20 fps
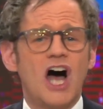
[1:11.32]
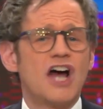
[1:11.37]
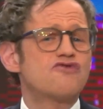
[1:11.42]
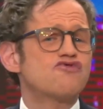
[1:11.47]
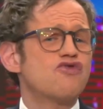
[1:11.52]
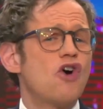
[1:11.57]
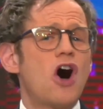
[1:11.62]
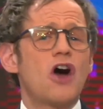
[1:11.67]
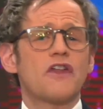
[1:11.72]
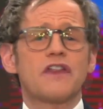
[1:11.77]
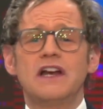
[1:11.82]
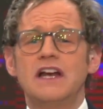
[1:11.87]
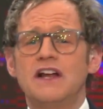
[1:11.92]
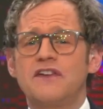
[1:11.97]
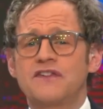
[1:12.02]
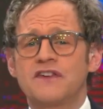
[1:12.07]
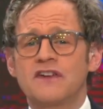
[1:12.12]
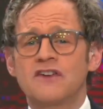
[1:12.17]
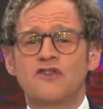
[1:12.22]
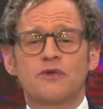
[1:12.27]
I'd rather
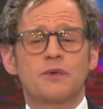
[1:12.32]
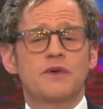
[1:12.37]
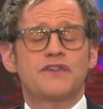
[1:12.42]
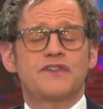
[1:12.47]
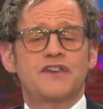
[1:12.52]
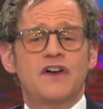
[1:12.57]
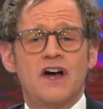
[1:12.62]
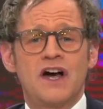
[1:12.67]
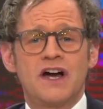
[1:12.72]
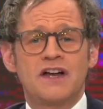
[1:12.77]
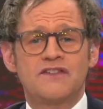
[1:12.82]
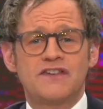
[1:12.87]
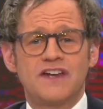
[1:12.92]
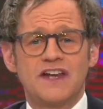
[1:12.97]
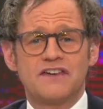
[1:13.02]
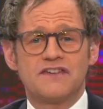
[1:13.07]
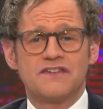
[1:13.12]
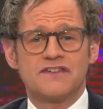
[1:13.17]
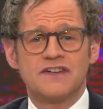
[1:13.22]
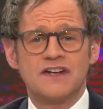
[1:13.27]
listen to a
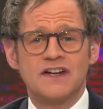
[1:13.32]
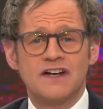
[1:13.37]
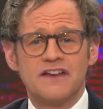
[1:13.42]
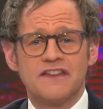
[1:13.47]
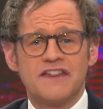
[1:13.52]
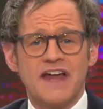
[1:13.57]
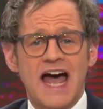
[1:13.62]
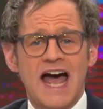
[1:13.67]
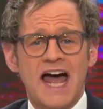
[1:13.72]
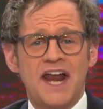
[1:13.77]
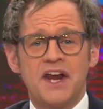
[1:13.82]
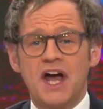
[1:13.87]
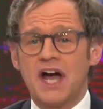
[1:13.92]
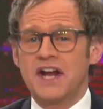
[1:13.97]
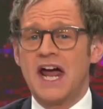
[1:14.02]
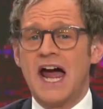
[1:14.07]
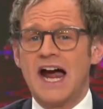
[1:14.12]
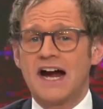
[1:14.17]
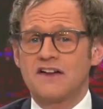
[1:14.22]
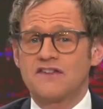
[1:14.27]
scientist than
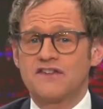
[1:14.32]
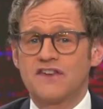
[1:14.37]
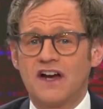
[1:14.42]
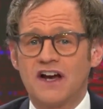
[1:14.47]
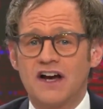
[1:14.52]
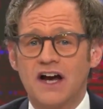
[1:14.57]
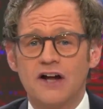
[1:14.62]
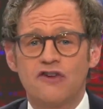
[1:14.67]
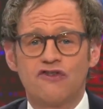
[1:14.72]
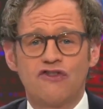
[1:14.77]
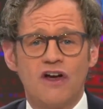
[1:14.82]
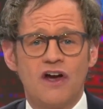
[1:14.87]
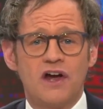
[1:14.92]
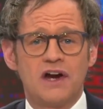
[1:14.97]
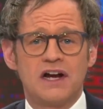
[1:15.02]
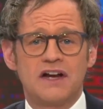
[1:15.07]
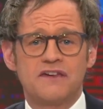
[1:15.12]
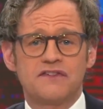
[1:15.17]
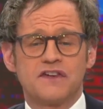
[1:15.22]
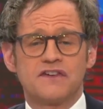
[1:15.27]
an actor, a
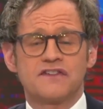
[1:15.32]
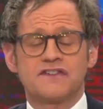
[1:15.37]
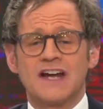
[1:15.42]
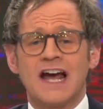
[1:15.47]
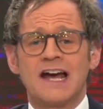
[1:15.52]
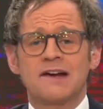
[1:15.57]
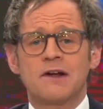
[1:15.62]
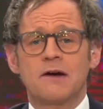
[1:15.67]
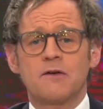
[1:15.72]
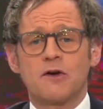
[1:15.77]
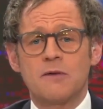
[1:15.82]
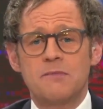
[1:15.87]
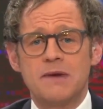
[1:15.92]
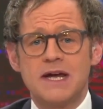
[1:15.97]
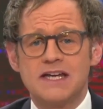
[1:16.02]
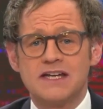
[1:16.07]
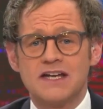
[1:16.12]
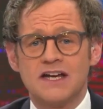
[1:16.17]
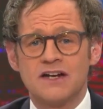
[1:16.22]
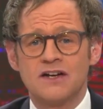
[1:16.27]
journalist, a stand up
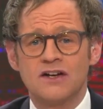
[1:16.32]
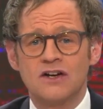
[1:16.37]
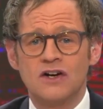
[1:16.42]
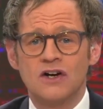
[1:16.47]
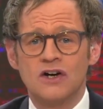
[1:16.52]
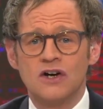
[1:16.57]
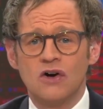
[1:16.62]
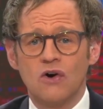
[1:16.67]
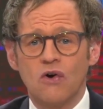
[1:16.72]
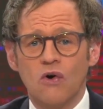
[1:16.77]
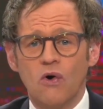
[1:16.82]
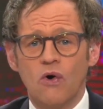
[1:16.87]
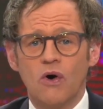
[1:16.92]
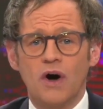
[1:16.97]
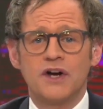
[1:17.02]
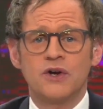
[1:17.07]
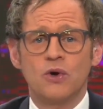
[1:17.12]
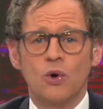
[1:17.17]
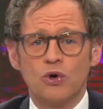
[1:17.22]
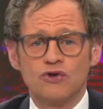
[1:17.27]
comedian,
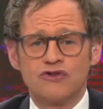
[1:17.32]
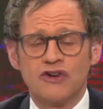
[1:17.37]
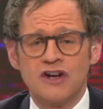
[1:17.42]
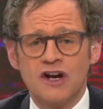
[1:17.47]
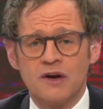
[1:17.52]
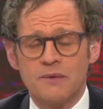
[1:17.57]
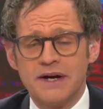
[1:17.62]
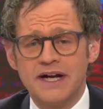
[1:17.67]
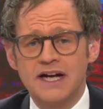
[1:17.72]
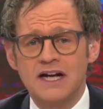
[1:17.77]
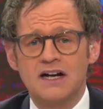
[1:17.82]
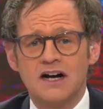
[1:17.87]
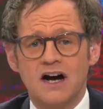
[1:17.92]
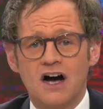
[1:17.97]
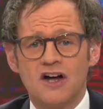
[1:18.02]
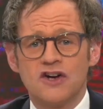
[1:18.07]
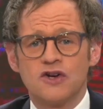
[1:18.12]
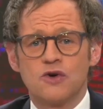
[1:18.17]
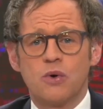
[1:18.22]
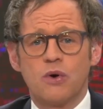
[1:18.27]
or an ordinary,
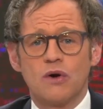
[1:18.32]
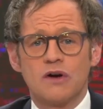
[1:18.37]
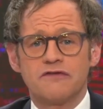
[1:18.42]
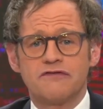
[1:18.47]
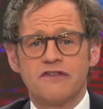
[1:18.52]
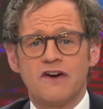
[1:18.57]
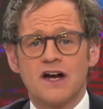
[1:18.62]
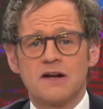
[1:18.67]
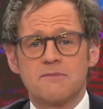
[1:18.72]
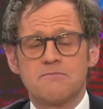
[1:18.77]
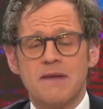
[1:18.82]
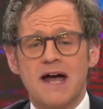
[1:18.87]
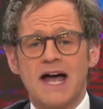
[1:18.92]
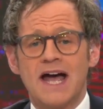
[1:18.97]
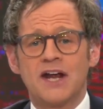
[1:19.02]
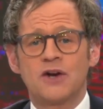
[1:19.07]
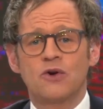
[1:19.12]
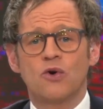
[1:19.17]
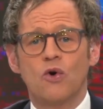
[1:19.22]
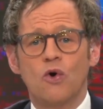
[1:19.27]
unqualified
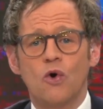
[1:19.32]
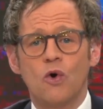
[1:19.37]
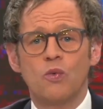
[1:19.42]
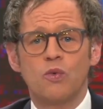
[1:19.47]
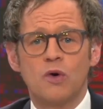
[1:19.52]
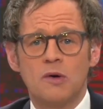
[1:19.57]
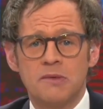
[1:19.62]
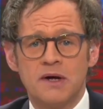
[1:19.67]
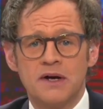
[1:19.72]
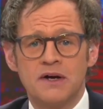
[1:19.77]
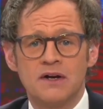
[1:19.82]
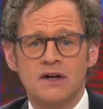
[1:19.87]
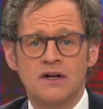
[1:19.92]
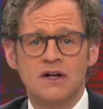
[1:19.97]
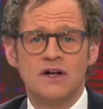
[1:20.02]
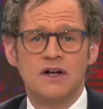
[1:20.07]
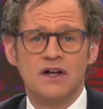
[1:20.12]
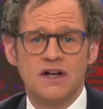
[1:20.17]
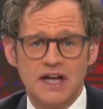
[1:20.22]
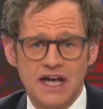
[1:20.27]
man or woman
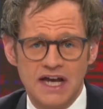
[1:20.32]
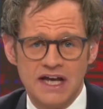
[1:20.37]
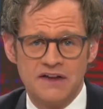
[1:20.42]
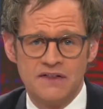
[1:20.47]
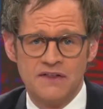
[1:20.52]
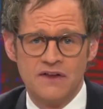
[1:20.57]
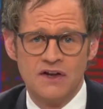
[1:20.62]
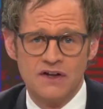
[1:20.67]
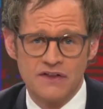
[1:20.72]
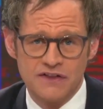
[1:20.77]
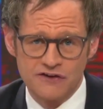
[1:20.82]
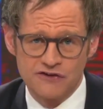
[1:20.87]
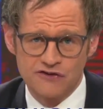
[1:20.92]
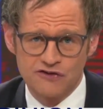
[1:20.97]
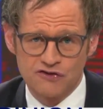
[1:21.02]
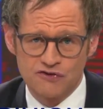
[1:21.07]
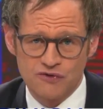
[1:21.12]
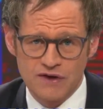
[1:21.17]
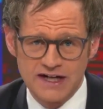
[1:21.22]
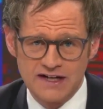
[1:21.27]
in the
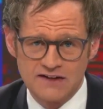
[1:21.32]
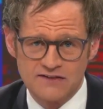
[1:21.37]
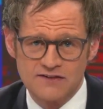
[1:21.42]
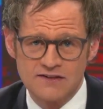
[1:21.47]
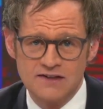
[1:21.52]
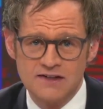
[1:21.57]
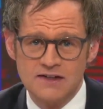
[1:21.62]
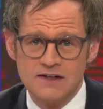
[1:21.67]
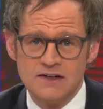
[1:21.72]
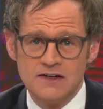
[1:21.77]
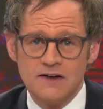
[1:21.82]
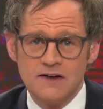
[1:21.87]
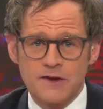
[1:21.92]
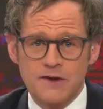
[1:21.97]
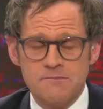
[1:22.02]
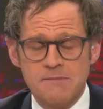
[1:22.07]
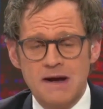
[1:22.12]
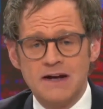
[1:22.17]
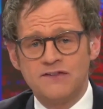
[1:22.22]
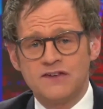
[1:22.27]
street.
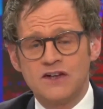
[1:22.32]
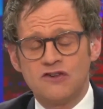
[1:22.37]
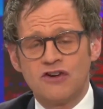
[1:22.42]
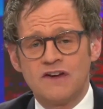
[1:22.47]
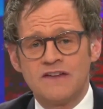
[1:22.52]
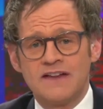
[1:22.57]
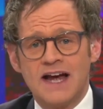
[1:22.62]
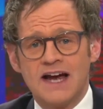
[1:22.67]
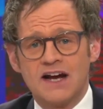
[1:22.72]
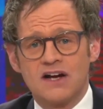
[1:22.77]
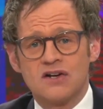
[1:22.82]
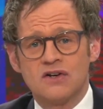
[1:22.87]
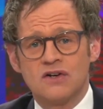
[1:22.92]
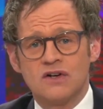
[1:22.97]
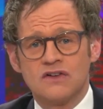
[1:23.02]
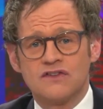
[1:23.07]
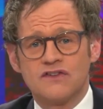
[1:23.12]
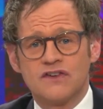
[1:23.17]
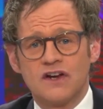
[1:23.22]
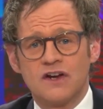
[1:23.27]
The message in that
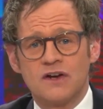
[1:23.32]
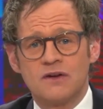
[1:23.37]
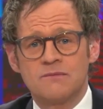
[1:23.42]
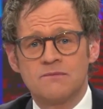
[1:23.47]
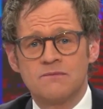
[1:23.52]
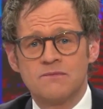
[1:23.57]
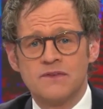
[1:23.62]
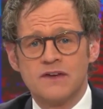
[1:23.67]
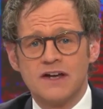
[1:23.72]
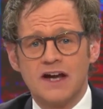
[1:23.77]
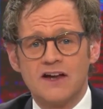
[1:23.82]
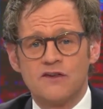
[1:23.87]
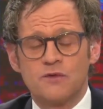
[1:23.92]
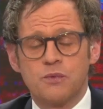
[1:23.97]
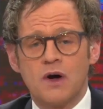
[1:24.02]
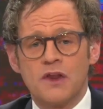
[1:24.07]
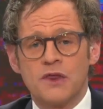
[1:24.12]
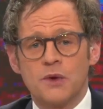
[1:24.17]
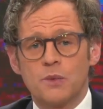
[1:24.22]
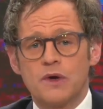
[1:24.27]
cartoon
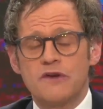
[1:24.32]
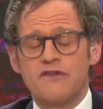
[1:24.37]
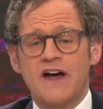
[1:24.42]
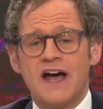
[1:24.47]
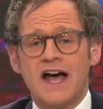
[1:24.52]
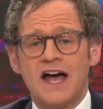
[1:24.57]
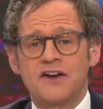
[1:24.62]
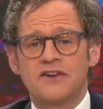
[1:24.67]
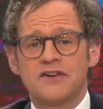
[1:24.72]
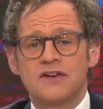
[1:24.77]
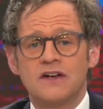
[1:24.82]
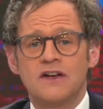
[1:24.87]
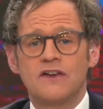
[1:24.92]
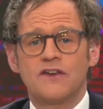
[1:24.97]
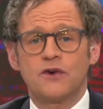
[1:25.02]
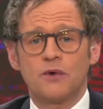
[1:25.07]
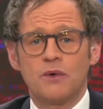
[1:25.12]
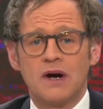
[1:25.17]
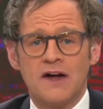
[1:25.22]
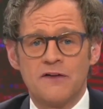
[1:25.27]
is one that we've had
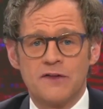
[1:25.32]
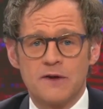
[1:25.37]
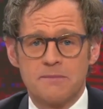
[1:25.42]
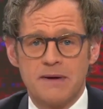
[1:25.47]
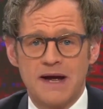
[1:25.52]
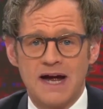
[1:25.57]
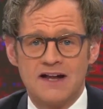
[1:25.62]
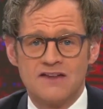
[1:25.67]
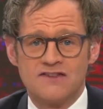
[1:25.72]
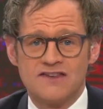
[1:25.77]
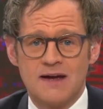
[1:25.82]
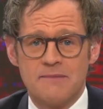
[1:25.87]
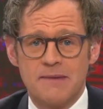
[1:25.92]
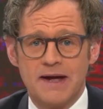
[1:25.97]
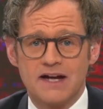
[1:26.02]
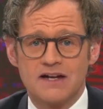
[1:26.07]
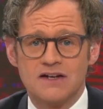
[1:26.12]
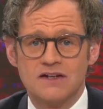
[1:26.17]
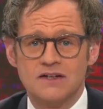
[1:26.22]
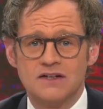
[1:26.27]
throughout the
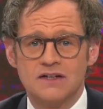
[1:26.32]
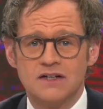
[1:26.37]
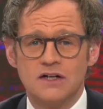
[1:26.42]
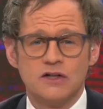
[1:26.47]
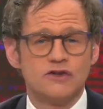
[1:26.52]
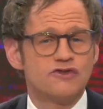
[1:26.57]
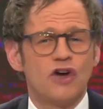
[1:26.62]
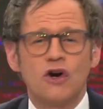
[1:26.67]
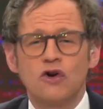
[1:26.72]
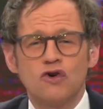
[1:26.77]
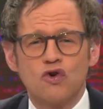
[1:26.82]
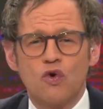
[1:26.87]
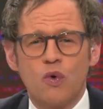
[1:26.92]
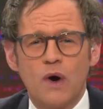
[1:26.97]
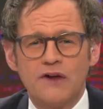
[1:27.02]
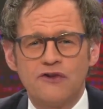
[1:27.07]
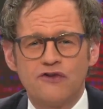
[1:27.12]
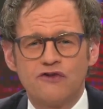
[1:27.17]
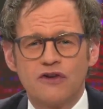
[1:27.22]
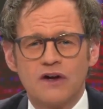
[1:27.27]
pandemic. Don't
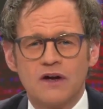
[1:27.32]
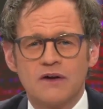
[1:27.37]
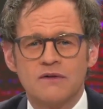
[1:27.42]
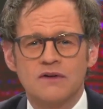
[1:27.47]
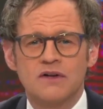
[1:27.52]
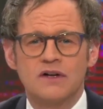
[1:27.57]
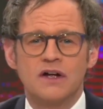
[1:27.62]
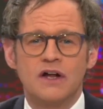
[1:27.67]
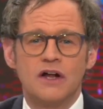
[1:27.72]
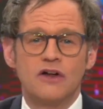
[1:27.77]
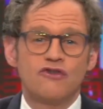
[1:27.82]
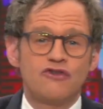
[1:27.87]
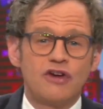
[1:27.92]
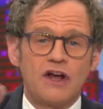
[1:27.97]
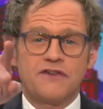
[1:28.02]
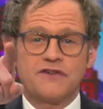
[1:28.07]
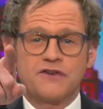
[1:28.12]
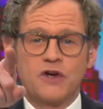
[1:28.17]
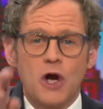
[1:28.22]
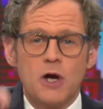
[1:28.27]
question,
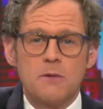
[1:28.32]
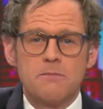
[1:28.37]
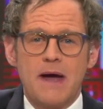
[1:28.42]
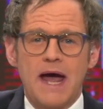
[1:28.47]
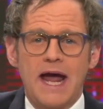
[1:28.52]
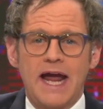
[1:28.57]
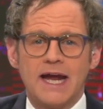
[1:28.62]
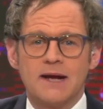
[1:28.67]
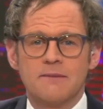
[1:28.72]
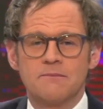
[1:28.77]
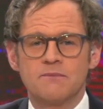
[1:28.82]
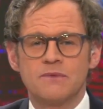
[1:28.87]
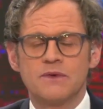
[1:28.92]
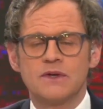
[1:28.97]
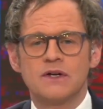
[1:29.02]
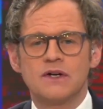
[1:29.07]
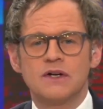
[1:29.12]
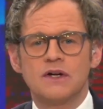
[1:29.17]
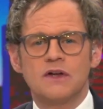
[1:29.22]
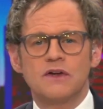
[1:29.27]
just obey.
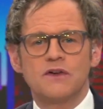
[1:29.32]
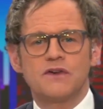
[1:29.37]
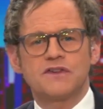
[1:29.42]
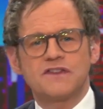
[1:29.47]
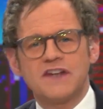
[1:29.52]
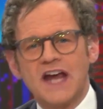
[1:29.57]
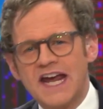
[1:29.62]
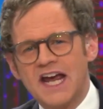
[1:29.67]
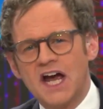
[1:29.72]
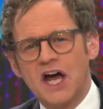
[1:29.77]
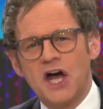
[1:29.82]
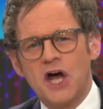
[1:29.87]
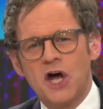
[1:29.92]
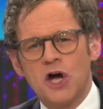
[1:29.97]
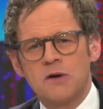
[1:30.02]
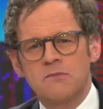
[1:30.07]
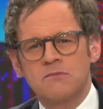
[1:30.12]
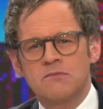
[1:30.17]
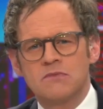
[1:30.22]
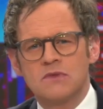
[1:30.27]
Stay at
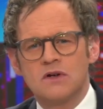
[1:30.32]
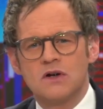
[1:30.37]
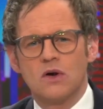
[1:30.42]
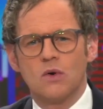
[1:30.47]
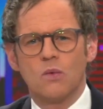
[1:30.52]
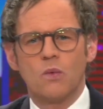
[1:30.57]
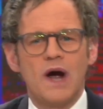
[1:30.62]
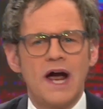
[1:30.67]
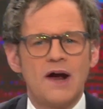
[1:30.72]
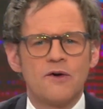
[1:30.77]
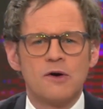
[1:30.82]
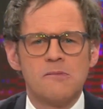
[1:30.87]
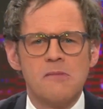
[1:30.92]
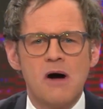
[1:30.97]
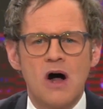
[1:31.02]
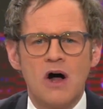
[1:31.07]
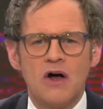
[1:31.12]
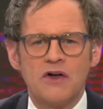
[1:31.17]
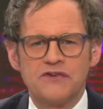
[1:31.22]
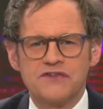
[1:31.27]
home, wear a
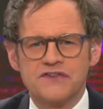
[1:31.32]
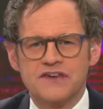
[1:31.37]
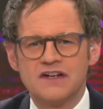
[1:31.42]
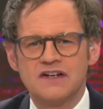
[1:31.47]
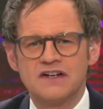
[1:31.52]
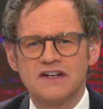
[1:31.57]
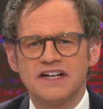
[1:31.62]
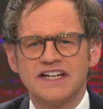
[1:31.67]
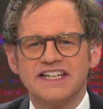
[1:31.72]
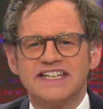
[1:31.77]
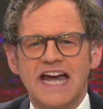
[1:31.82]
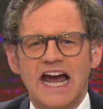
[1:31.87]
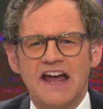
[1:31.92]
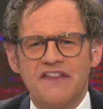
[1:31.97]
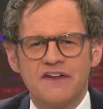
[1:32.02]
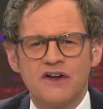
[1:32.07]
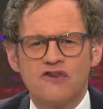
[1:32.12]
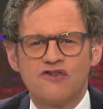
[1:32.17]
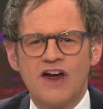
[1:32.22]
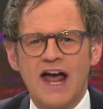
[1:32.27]
mask,
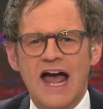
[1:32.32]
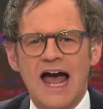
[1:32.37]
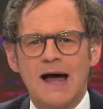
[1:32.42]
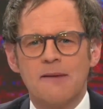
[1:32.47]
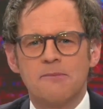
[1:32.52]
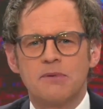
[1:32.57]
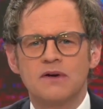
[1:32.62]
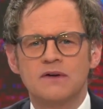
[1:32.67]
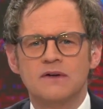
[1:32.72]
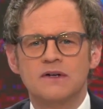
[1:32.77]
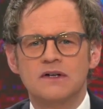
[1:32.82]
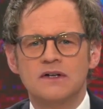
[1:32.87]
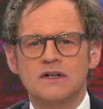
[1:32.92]
get the jab.